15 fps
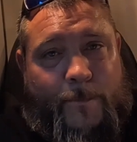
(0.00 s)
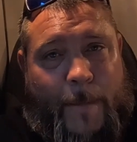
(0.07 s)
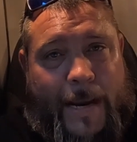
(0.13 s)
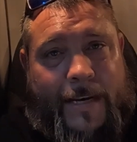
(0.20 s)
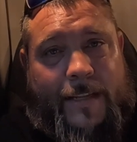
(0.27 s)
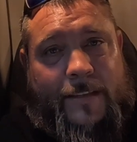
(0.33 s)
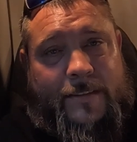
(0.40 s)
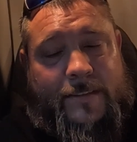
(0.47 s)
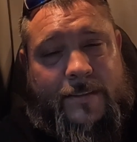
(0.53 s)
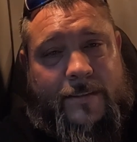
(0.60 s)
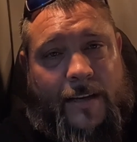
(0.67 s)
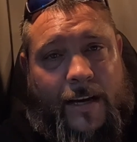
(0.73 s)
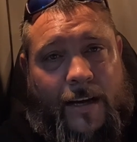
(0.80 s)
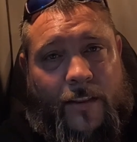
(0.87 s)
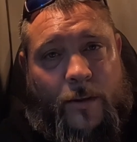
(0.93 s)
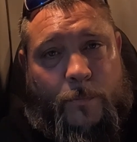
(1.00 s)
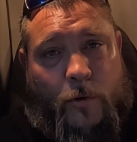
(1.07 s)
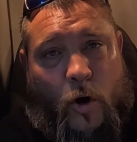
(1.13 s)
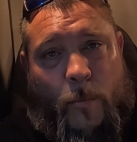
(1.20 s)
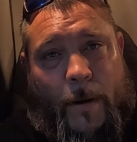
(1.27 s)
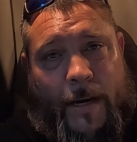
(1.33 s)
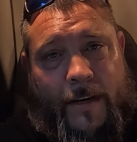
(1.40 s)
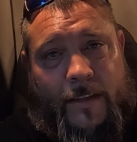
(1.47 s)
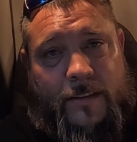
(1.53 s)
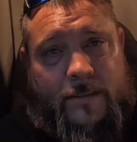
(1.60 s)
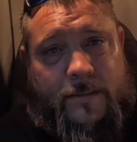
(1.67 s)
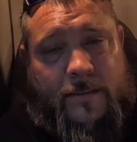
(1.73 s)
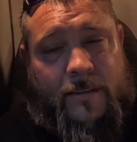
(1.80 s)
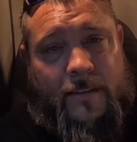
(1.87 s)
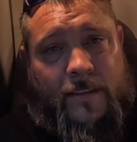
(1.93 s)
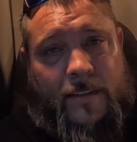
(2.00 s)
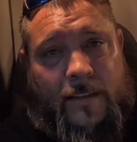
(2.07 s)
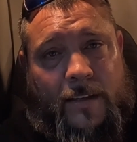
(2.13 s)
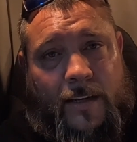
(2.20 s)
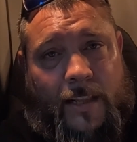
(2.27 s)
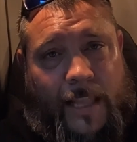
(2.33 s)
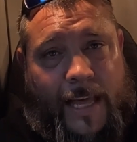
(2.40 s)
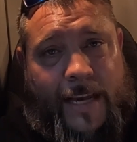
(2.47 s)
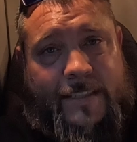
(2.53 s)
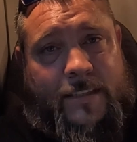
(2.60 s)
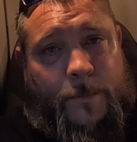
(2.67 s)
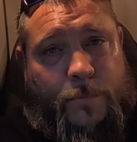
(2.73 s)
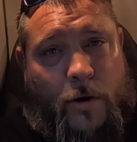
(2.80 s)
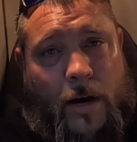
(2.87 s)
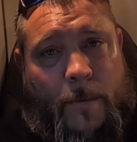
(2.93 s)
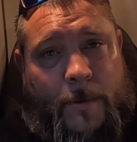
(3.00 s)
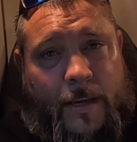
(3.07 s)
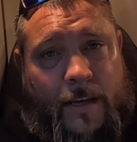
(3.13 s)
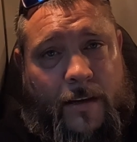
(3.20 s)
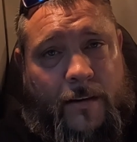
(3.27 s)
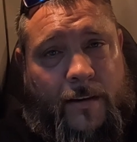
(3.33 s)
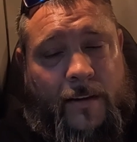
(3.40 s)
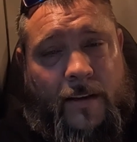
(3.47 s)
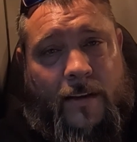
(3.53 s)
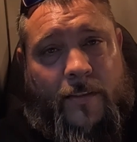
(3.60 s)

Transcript: maintenance, the pro maintenance class at Prime Inc.